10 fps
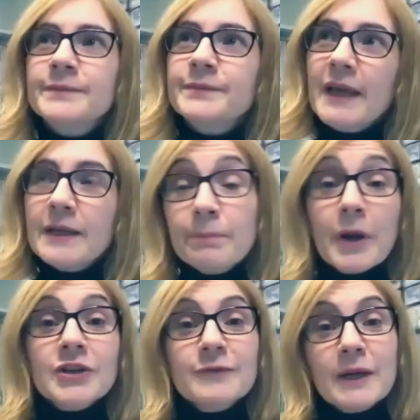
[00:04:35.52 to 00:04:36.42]
and
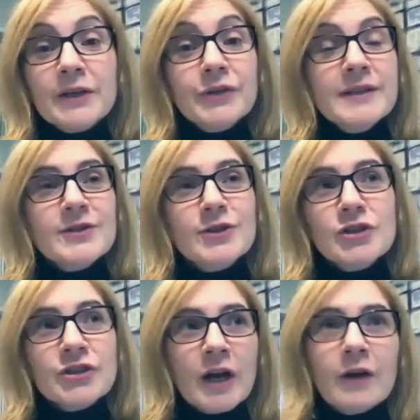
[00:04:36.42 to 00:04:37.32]
part of my
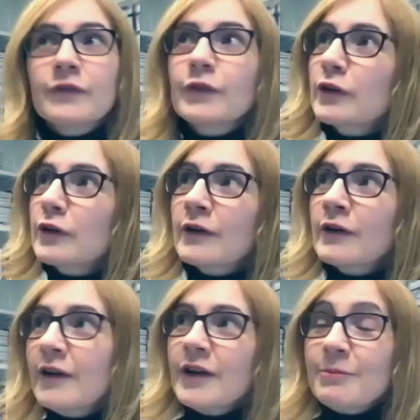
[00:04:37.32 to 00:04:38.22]
research now for
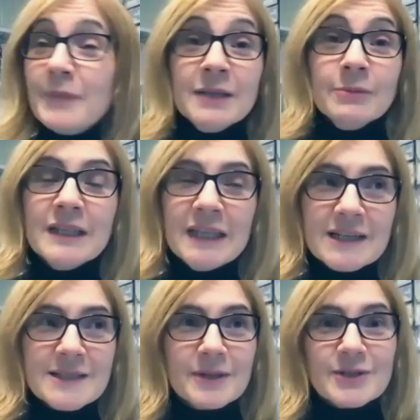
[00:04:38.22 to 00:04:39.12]
many, many
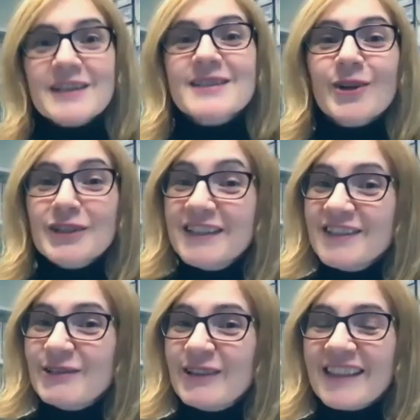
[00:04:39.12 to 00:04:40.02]
years, because I started
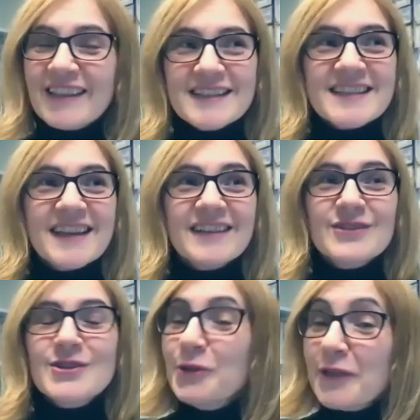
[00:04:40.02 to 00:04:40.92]
doing this in
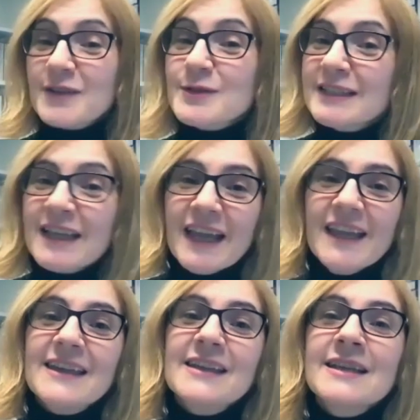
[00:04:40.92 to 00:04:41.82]

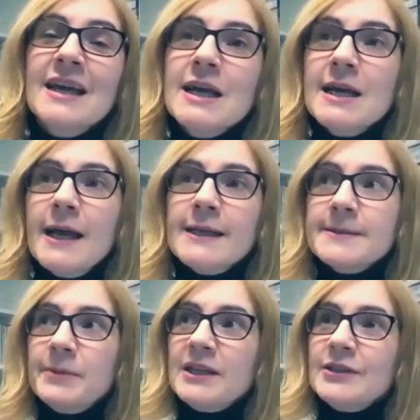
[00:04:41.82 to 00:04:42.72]
2008, has
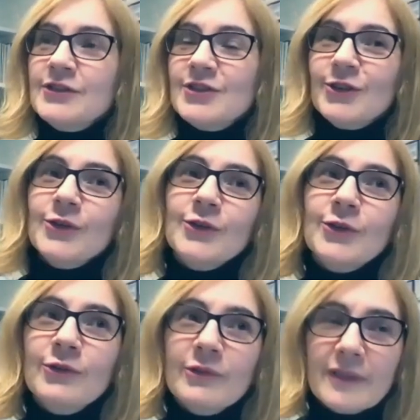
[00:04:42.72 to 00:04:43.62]
been
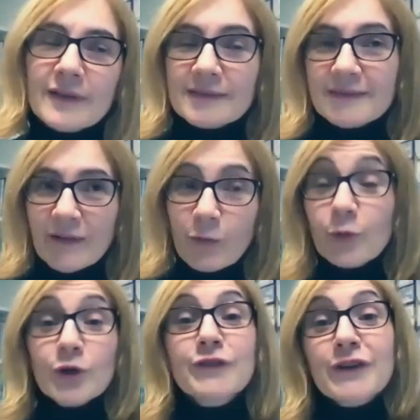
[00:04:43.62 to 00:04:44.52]
the
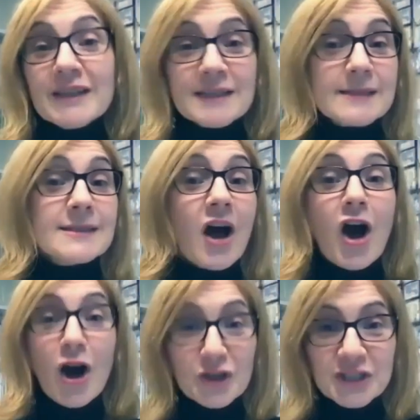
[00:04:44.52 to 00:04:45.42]
word for this is
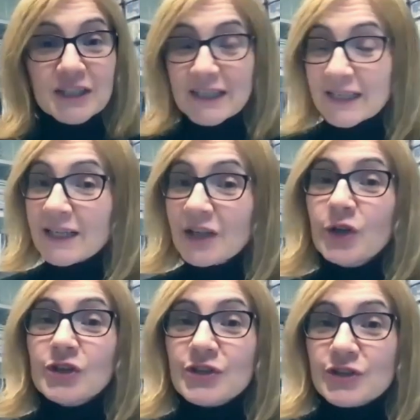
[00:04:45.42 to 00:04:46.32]
auditing
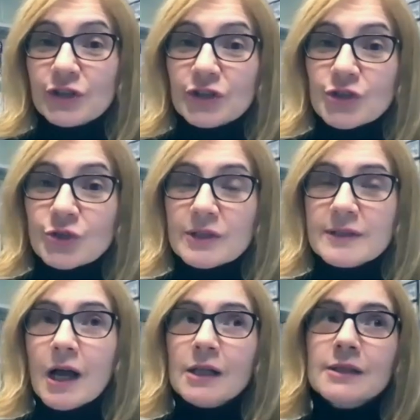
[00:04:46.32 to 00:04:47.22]
search
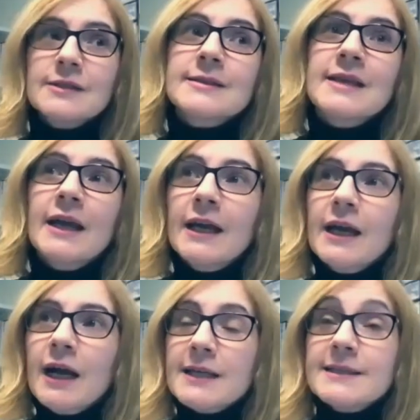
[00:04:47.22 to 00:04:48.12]
results,
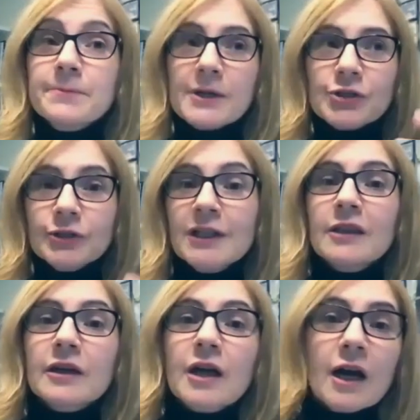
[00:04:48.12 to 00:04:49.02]
especially in
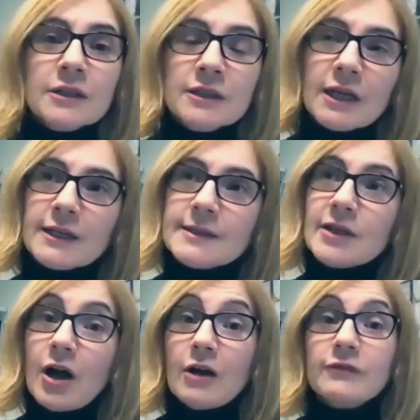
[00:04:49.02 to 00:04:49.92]
the context
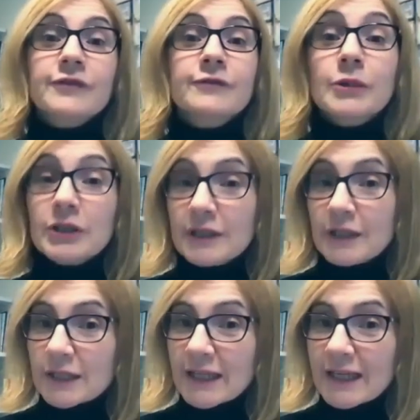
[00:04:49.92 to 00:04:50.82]
of
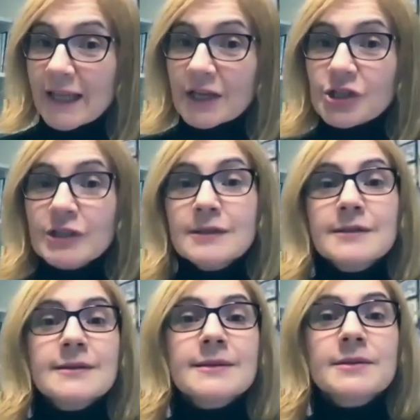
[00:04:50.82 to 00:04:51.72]
political
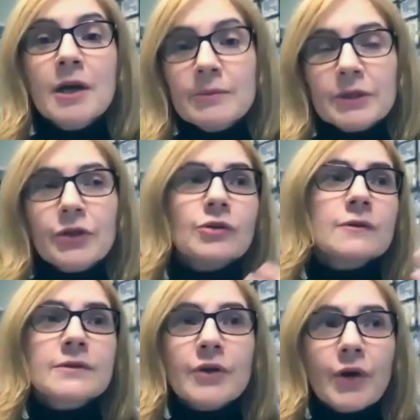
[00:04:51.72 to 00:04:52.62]
elections, but
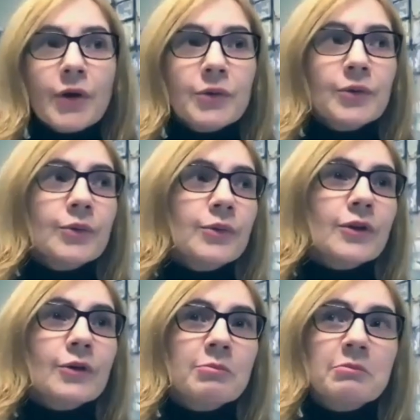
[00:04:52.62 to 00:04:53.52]
also,
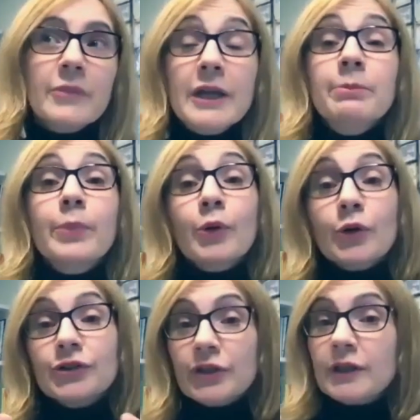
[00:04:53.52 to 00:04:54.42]

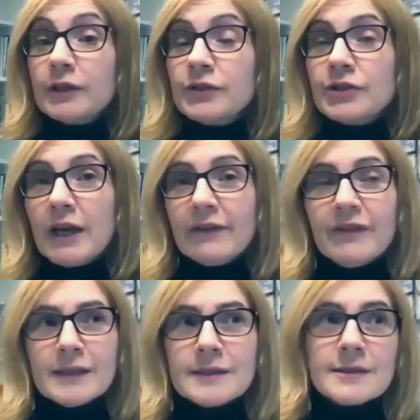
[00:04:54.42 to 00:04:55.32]
important
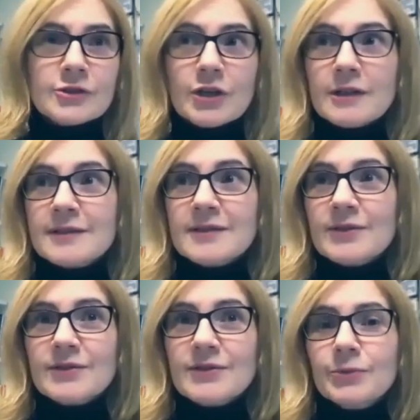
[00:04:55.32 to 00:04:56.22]
events such as
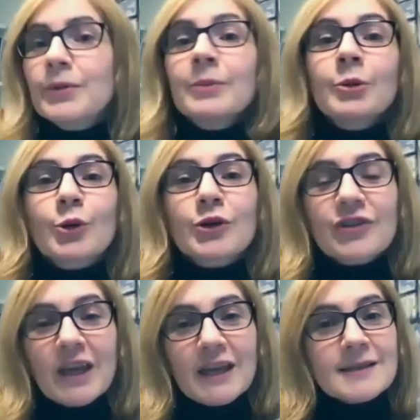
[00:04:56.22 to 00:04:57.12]
Supreme Court
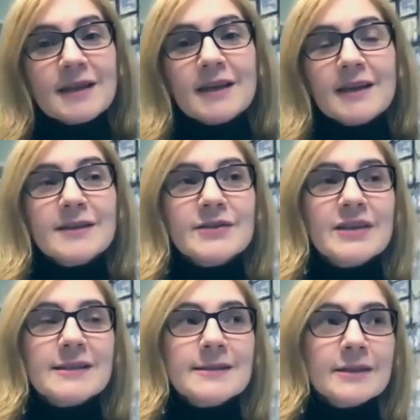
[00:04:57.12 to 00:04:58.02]
cases,
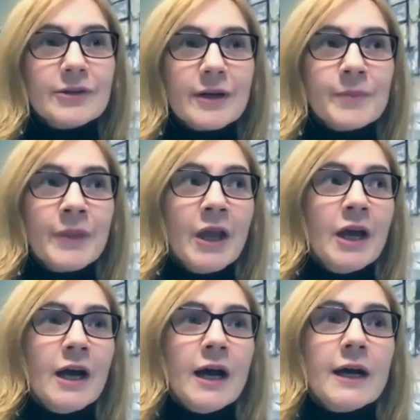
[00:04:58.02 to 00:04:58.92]
etc.,
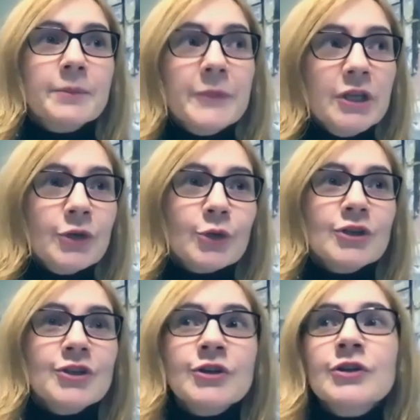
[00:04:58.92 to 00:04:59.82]
in
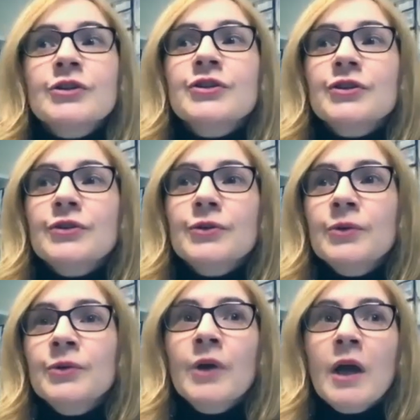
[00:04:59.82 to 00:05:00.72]
order
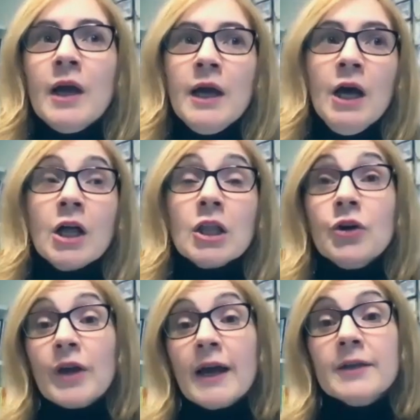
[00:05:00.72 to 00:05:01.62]
to
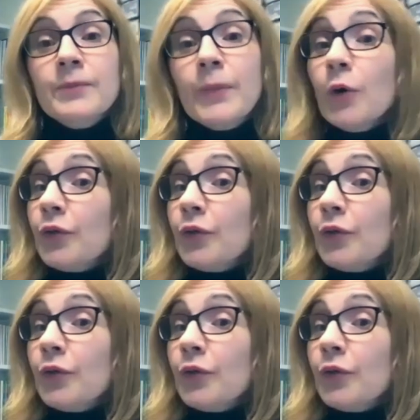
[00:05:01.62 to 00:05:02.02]
look at both